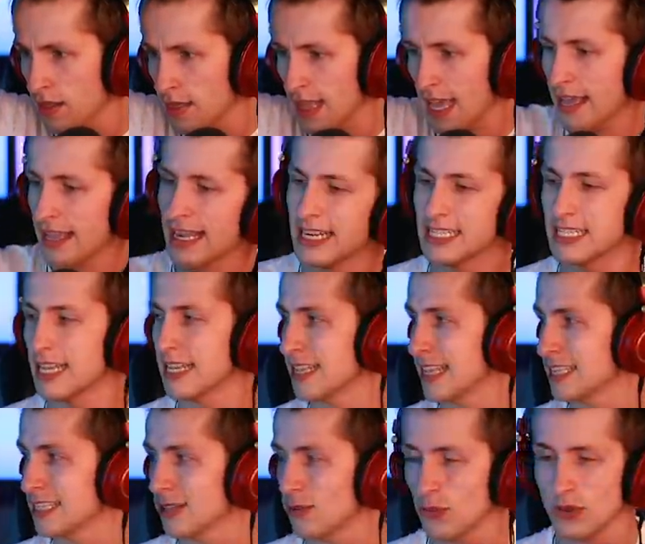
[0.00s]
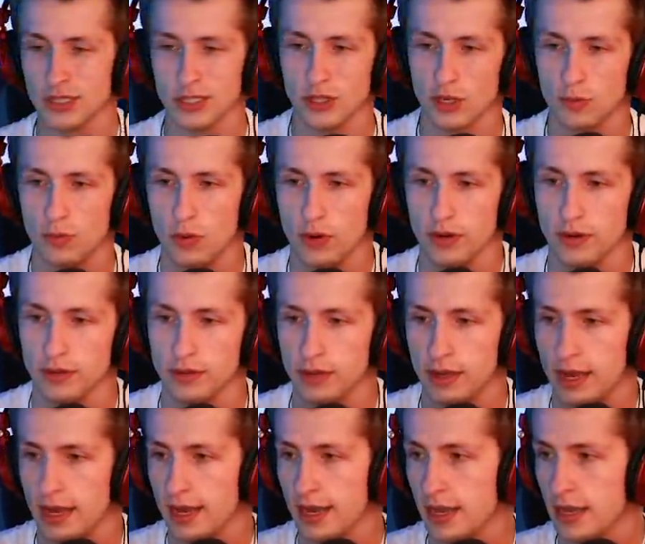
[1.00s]
I guess that, that's a really good point.
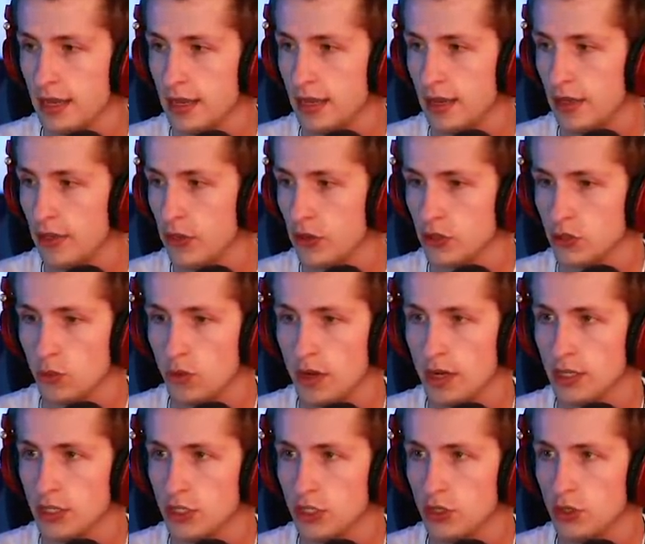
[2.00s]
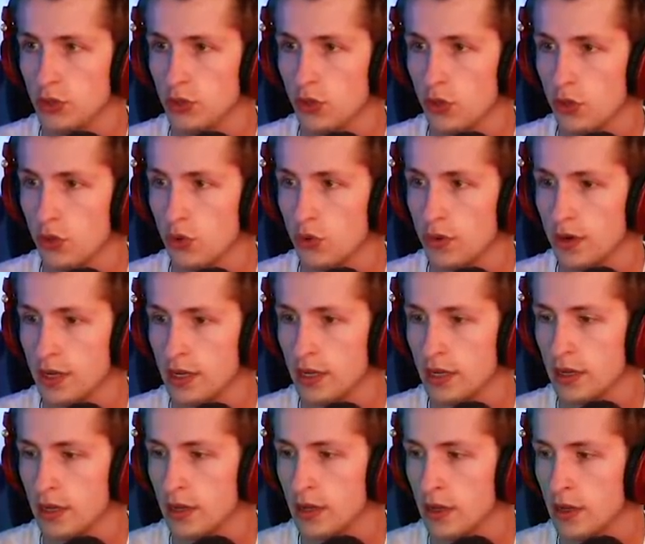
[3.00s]
I uh, There's one, two,
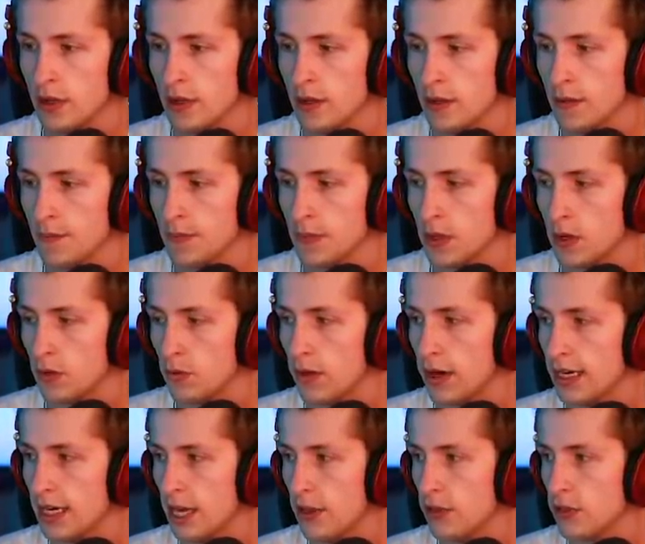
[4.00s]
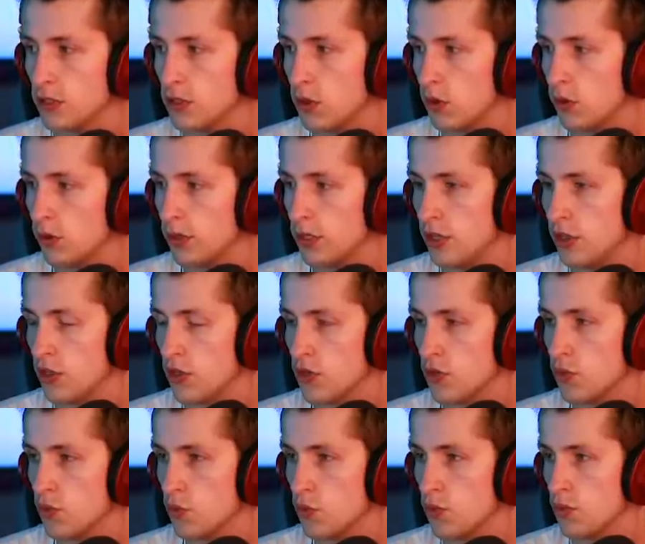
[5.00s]
three... Right now there's only
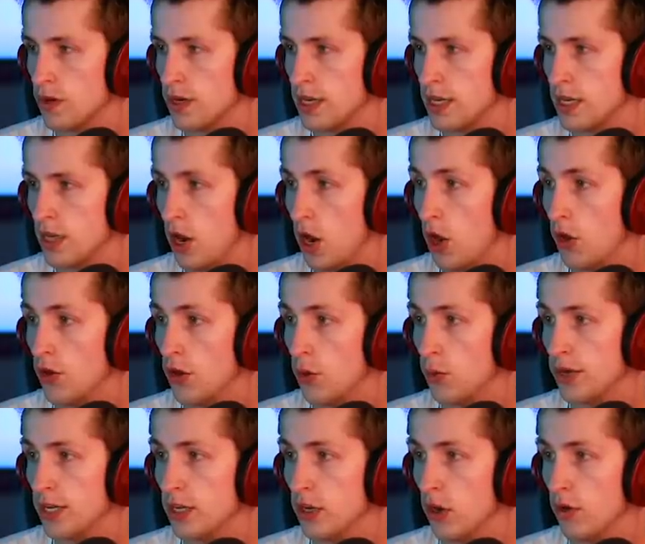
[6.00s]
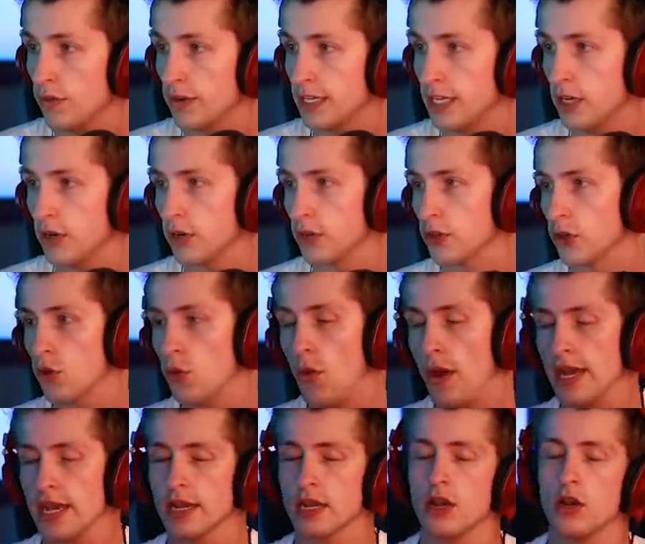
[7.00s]
three... Oh no, we can go over here. The
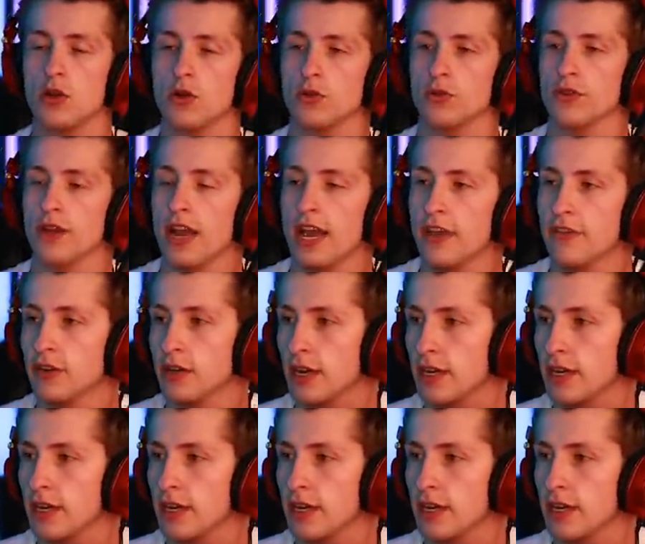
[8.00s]
Quiet Cove. I haven't...